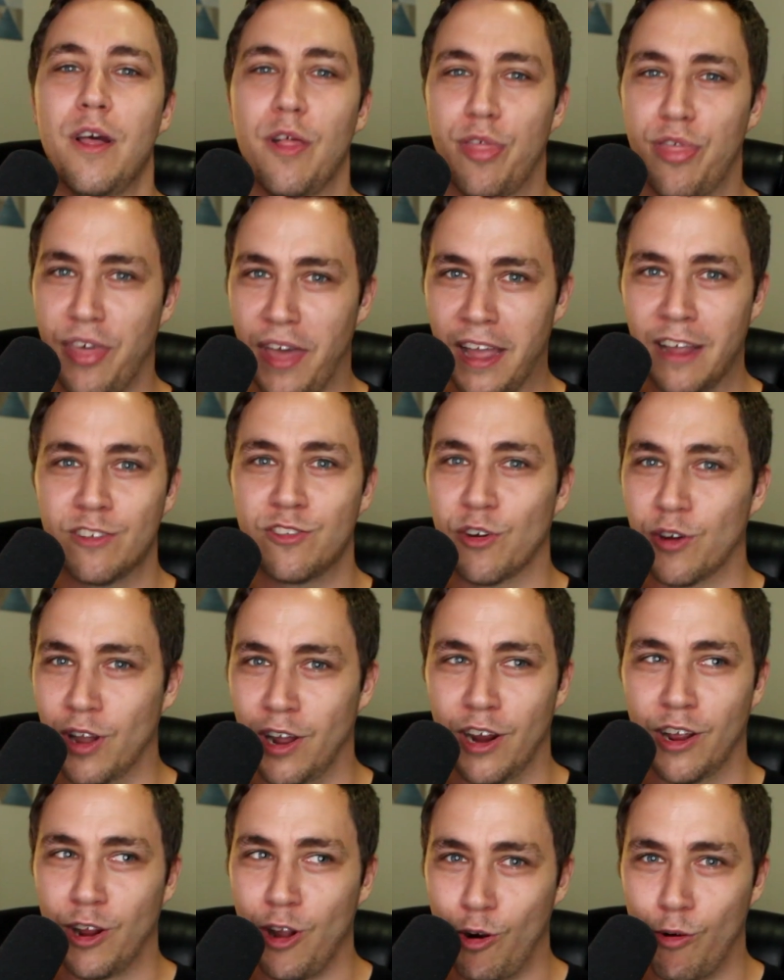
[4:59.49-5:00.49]
things are
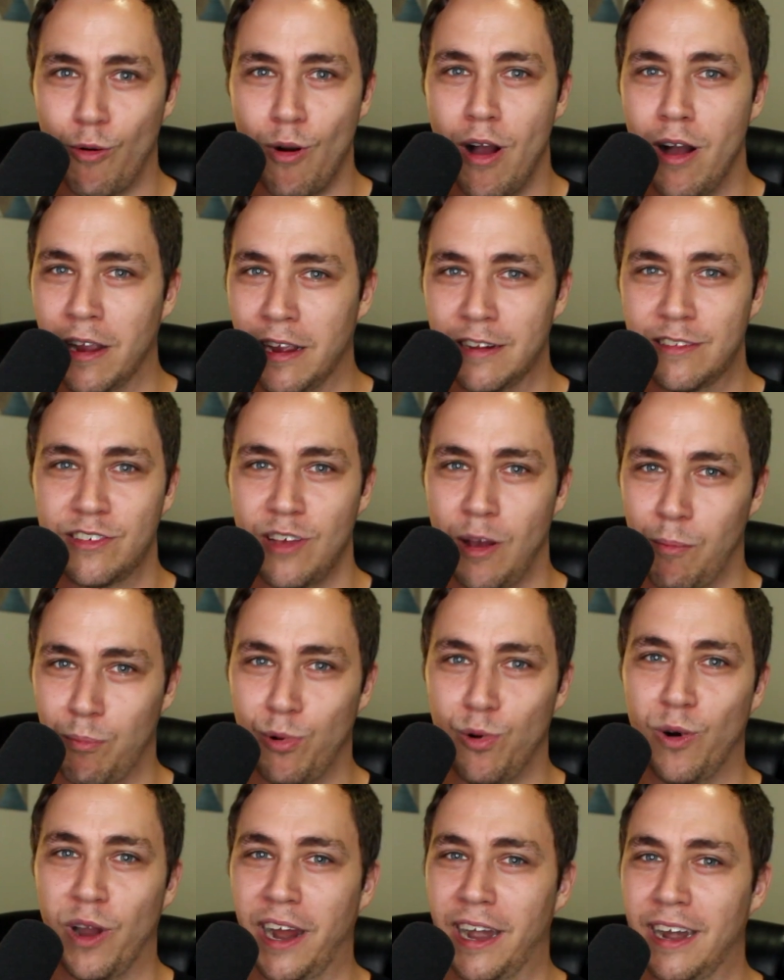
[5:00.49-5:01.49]
going to go wrong at some
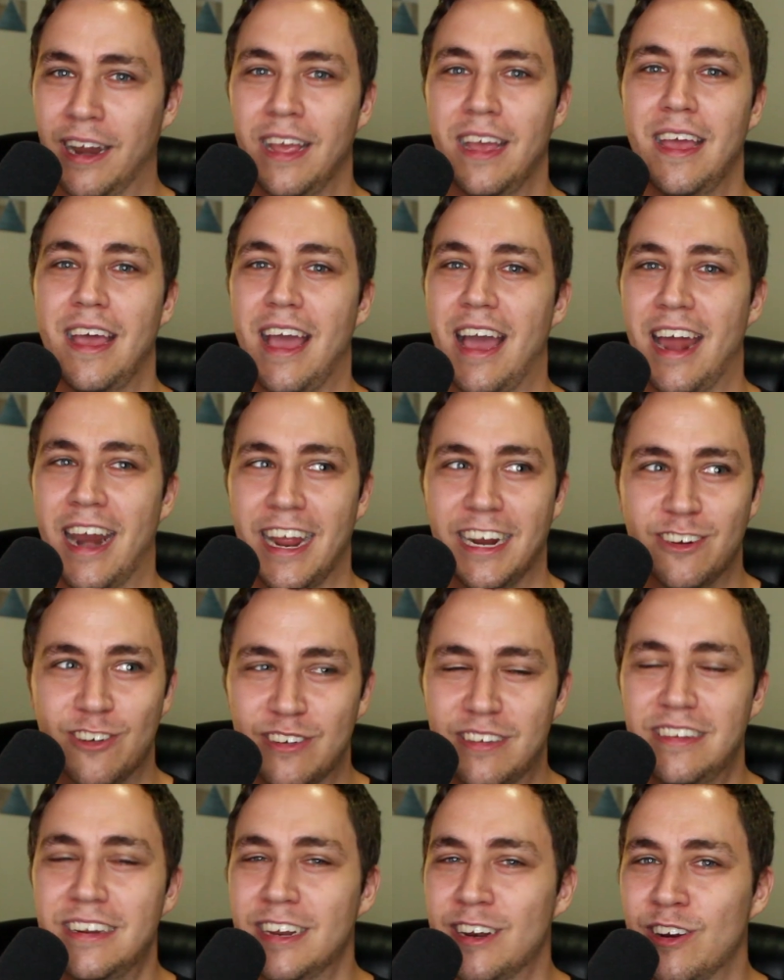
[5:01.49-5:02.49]
point, and I
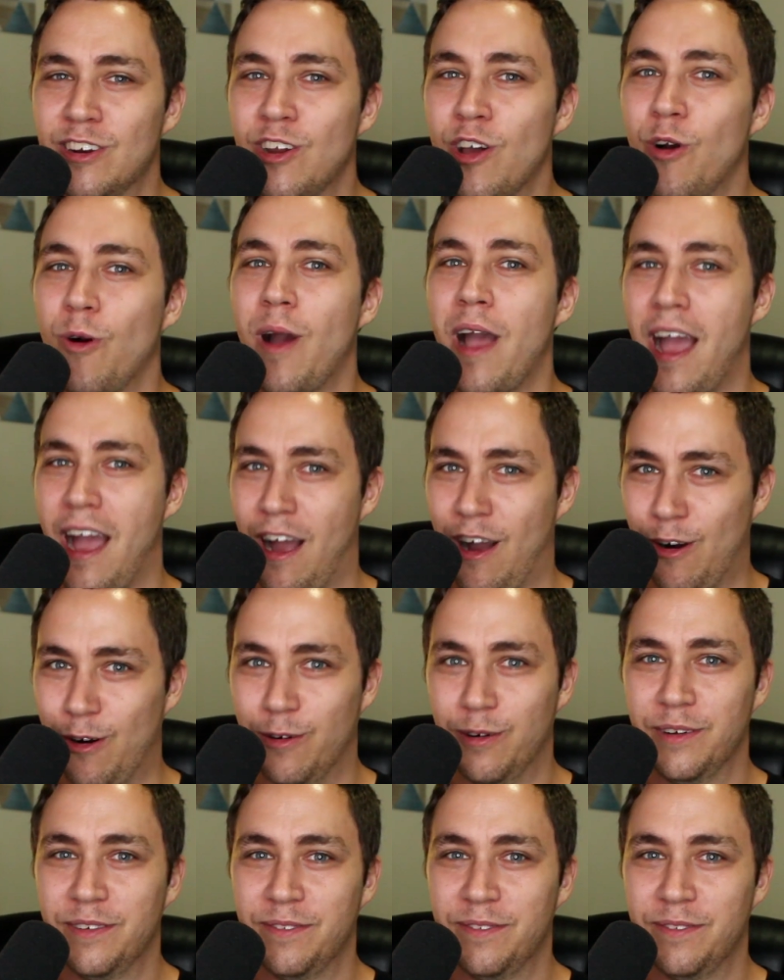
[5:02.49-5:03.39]
just didn't know how.